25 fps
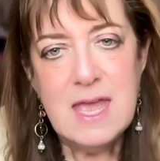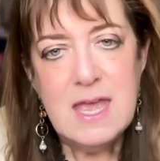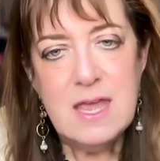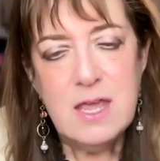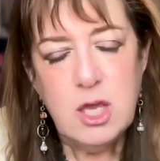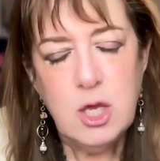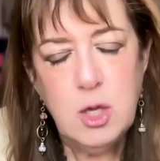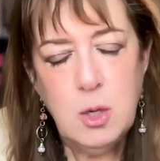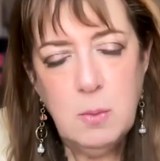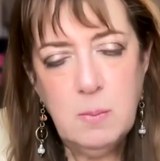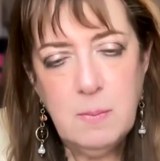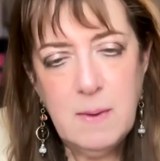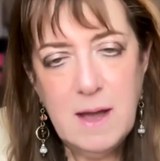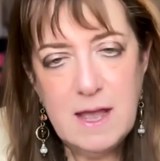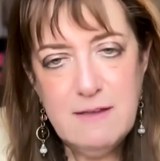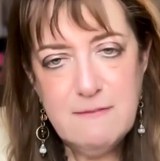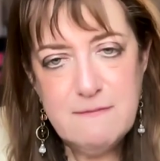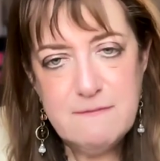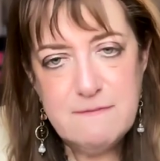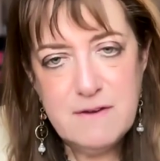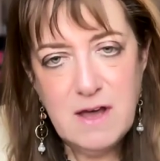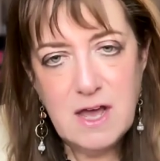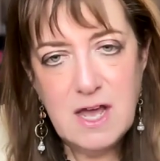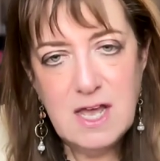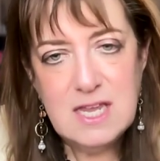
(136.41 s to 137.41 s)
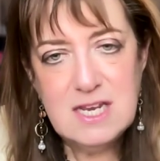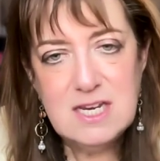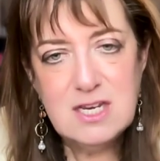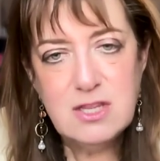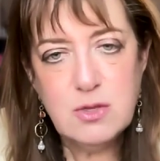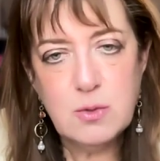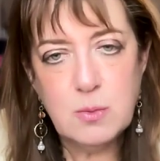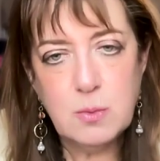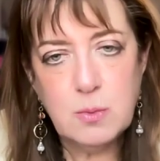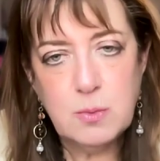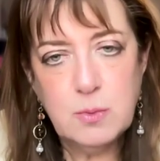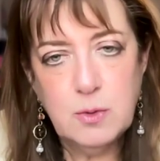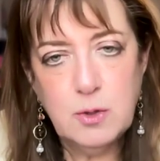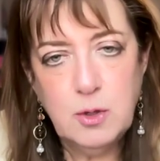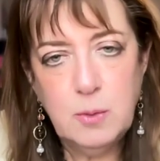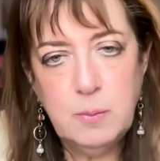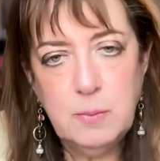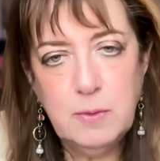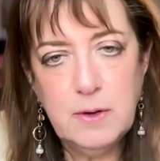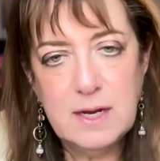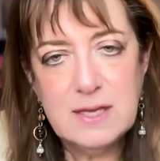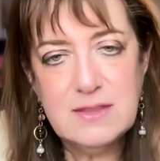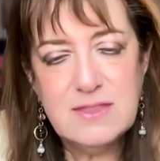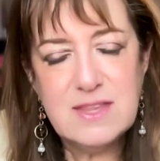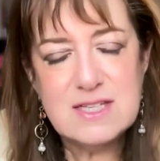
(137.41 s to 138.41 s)
You might find the
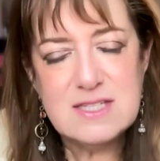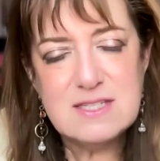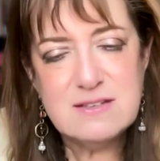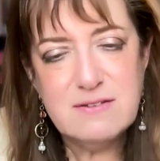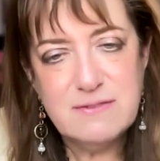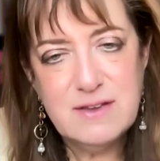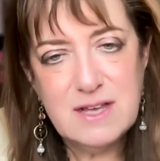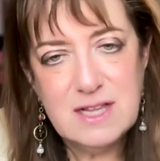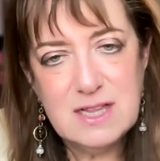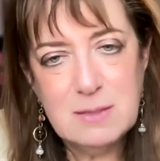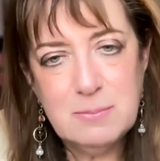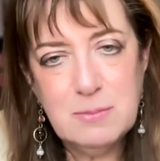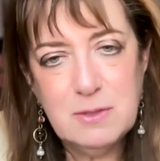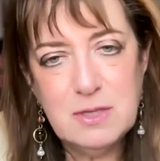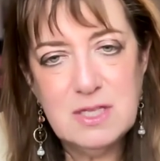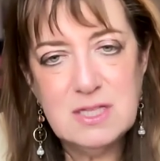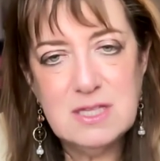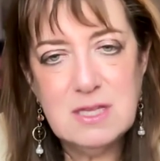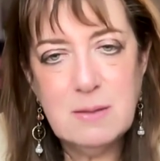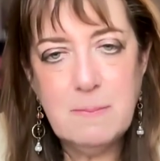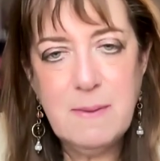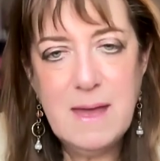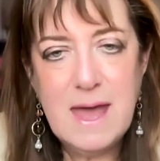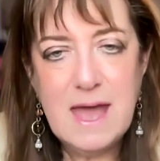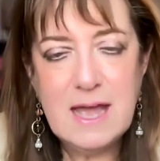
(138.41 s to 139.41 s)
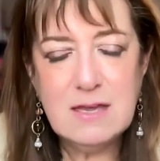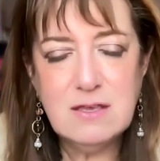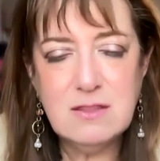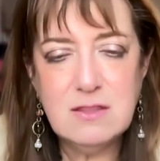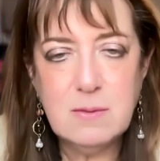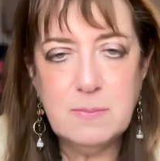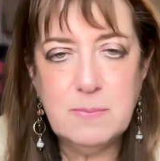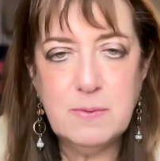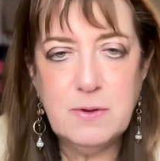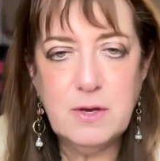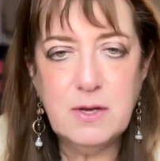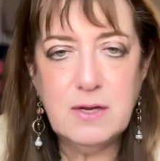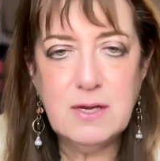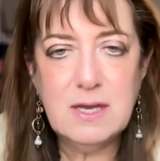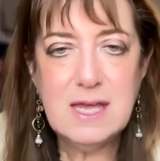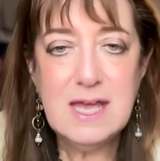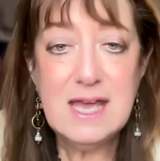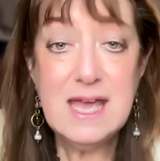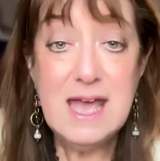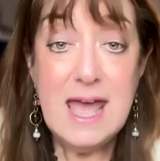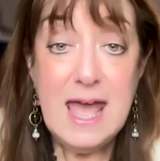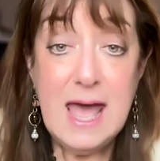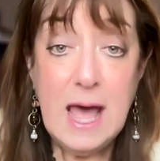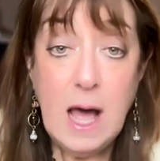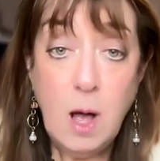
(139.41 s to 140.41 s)
rubric that's available in the back of the book
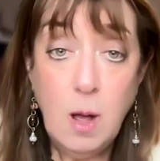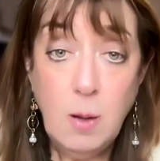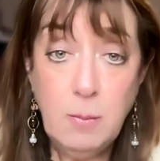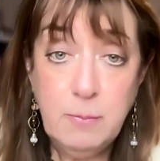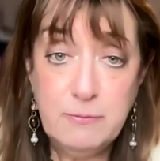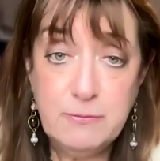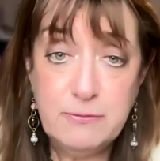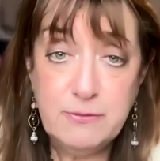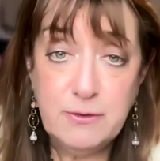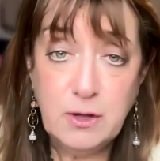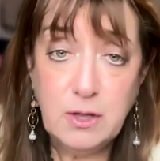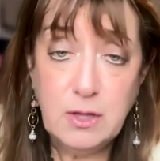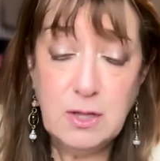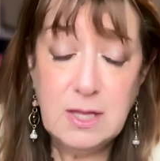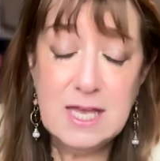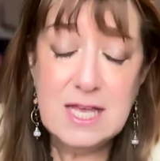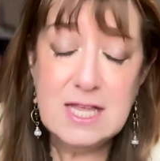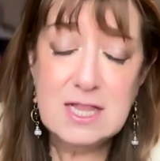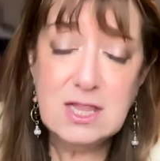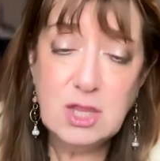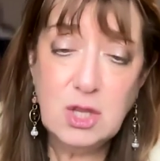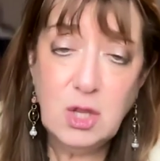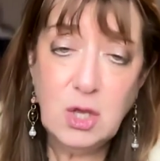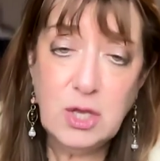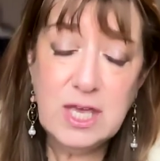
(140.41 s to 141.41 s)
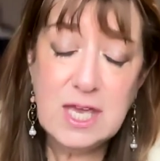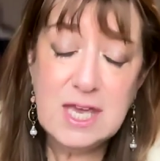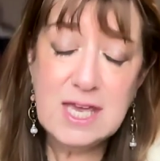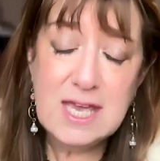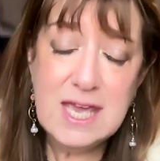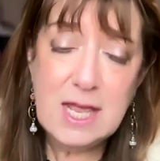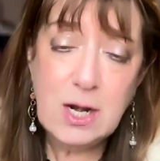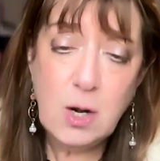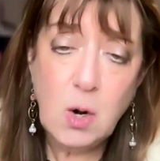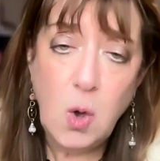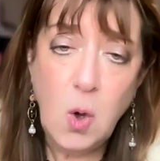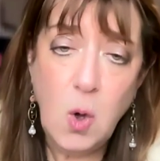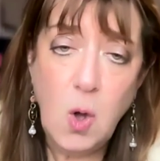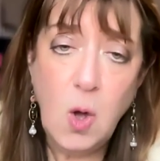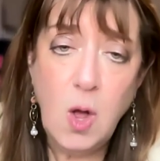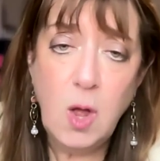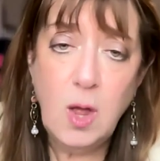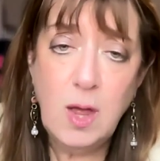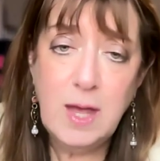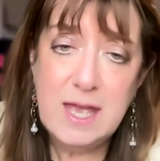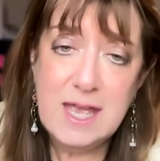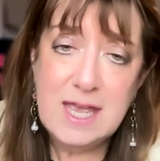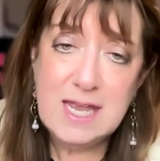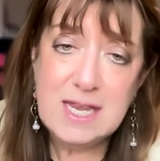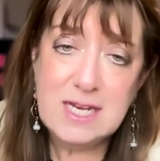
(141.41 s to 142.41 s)
helpful in looking at
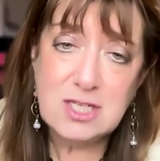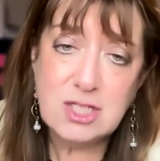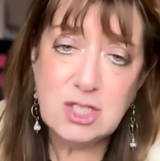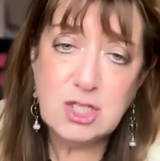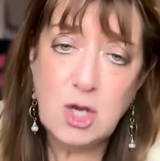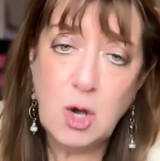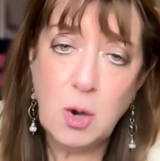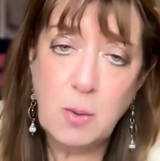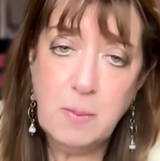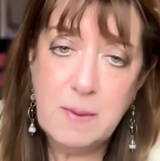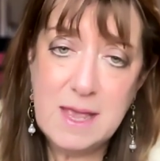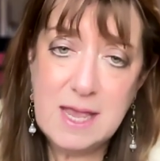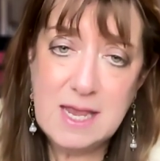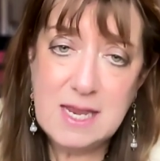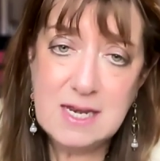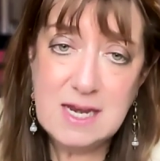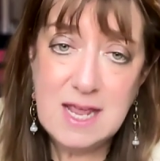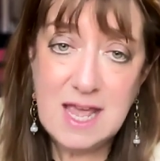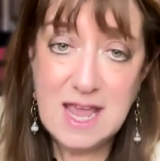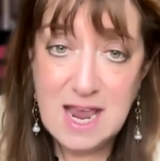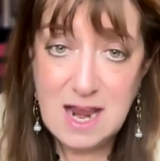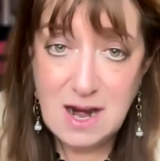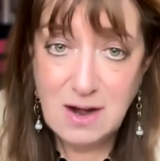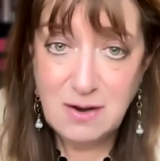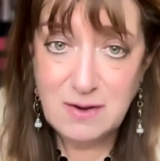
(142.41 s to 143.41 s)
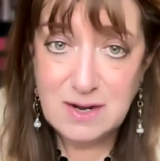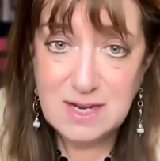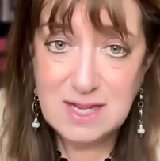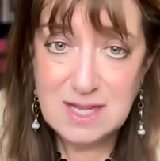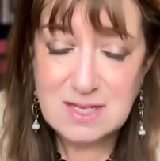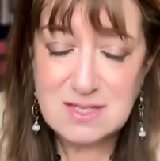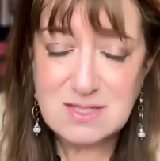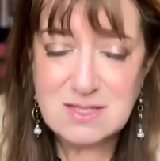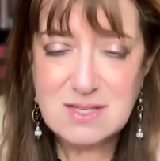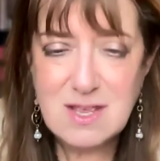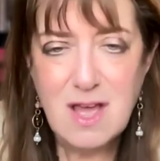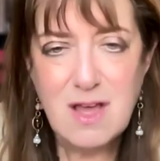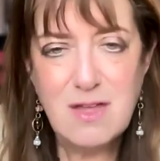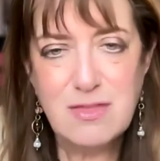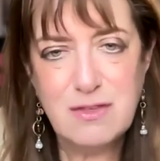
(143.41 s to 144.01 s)
all 8 domain areas.